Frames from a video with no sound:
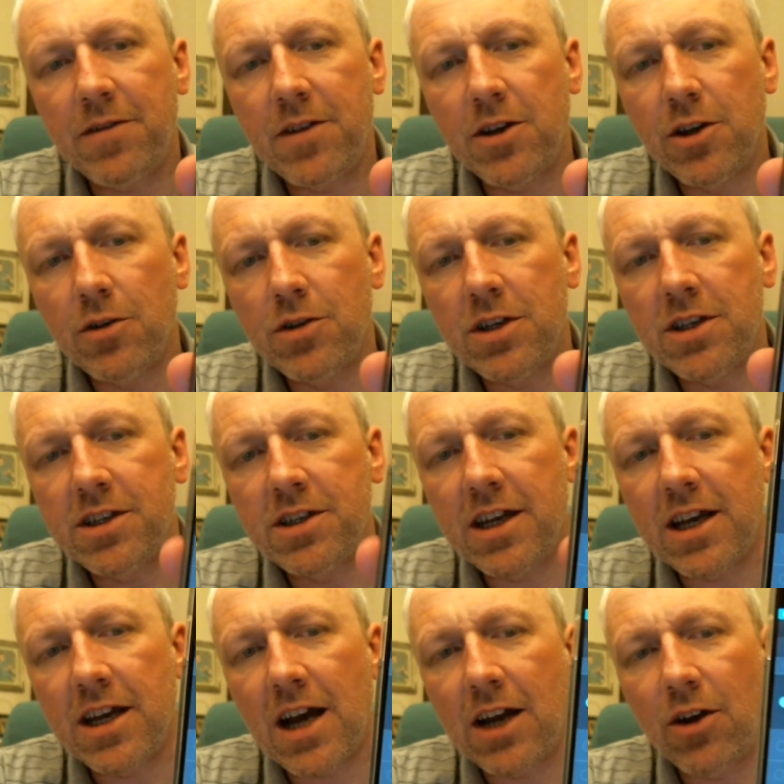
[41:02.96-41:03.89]
you're using
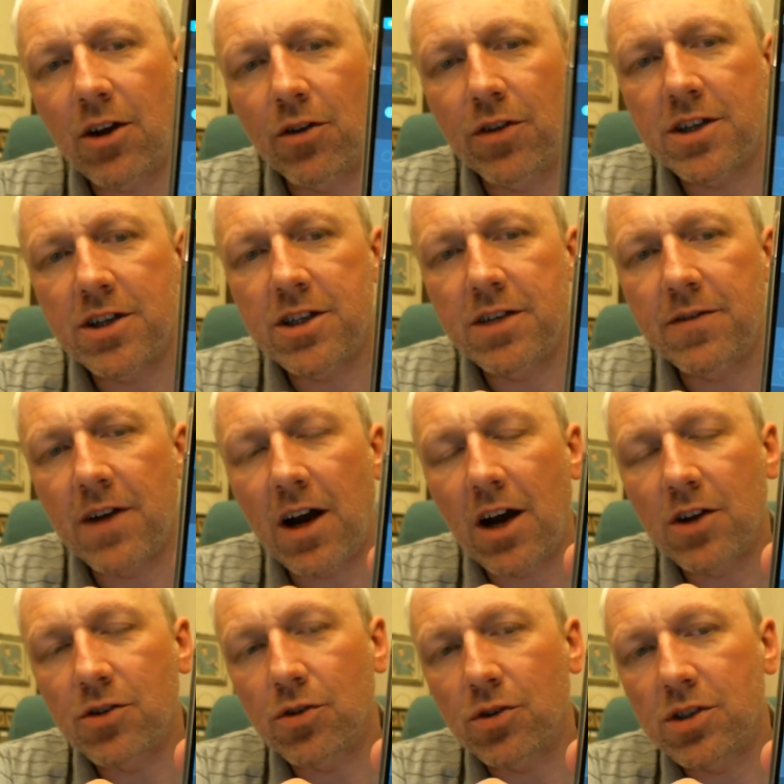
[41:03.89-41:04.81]
Ti on this
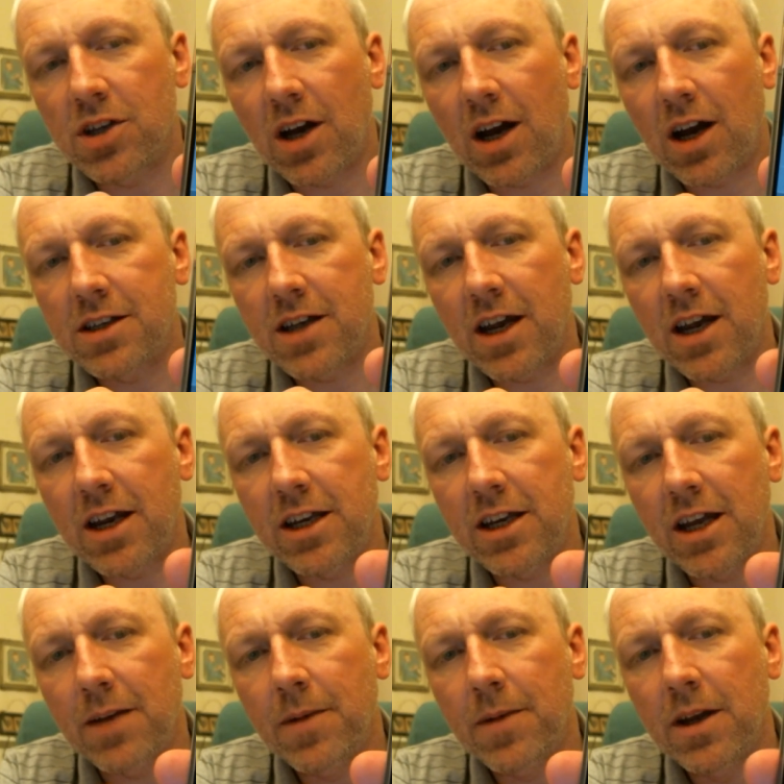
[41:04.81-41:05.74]
device or
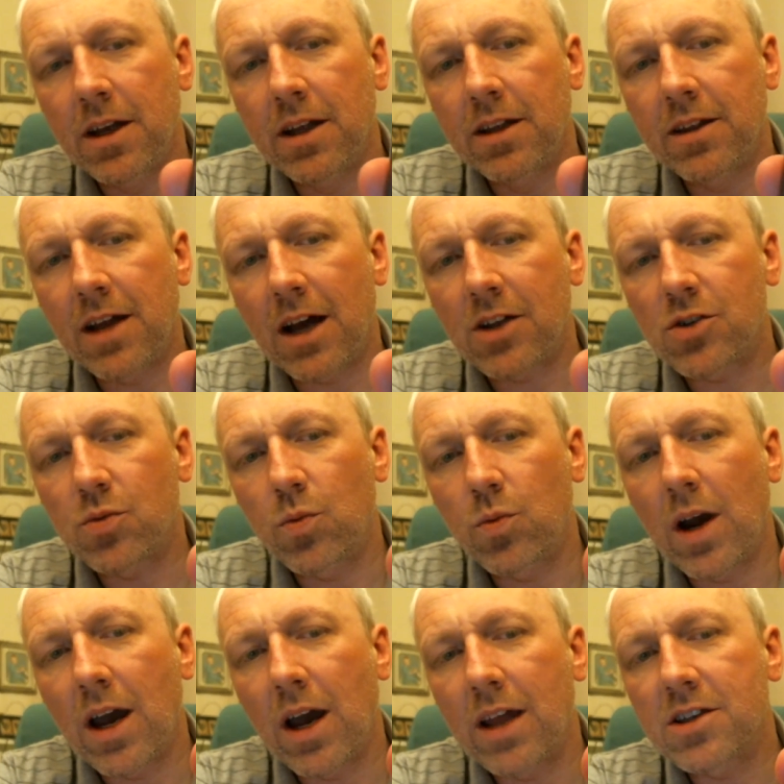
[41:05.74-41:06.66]
titanium, that's
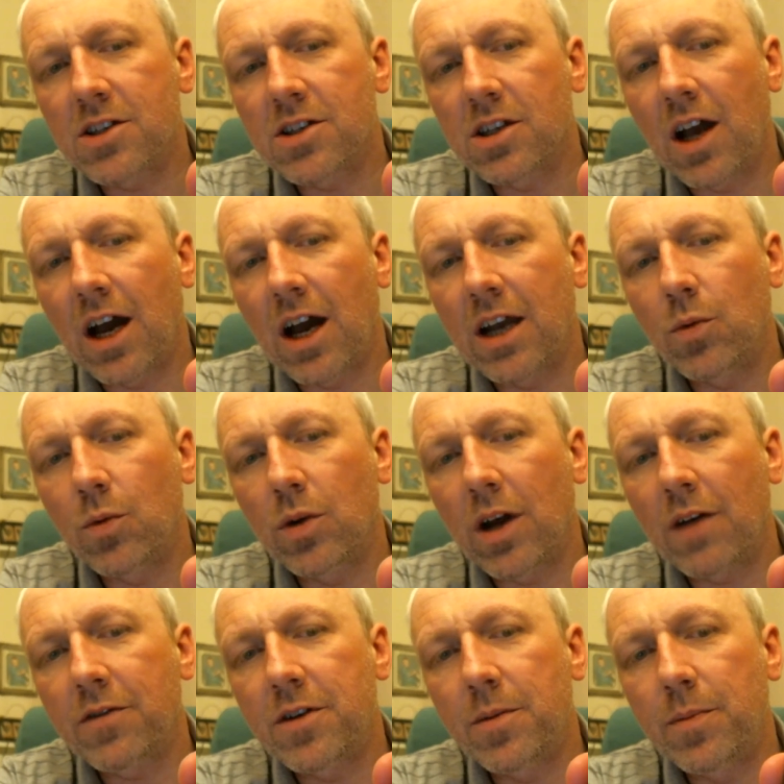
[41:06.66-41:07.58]
where the slider would
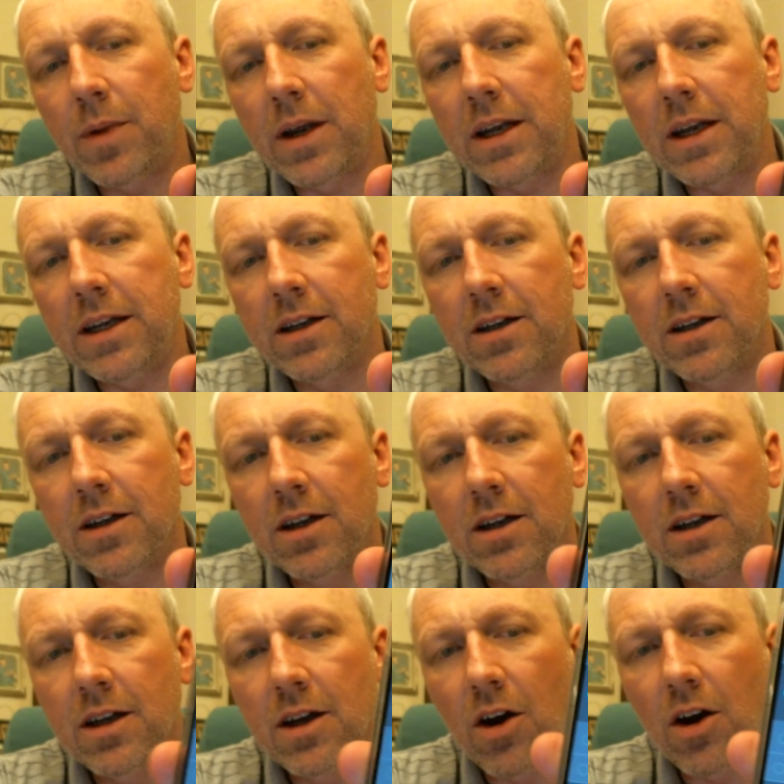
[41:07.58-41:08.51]
have to be,
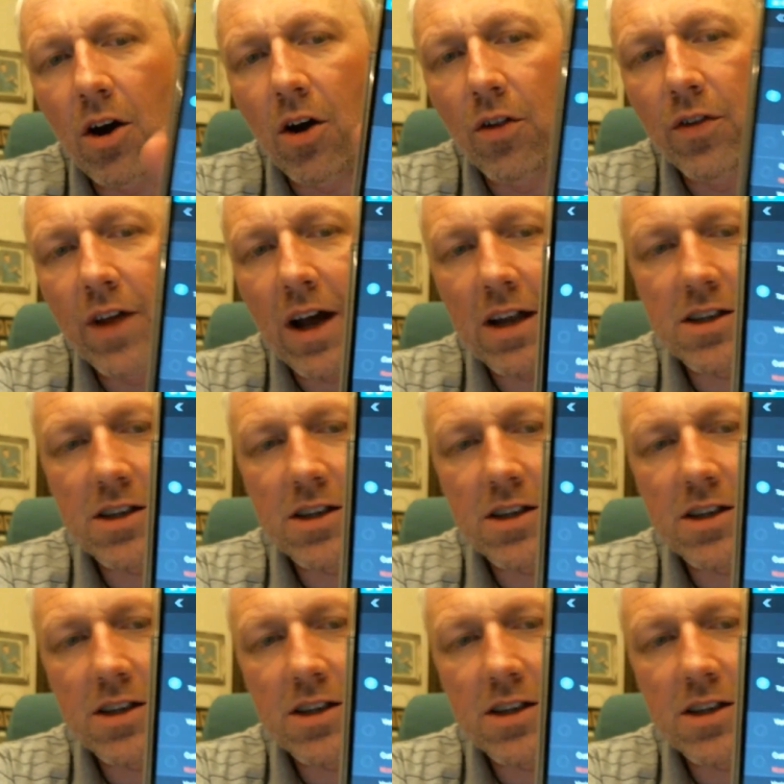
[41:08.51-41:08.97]
on that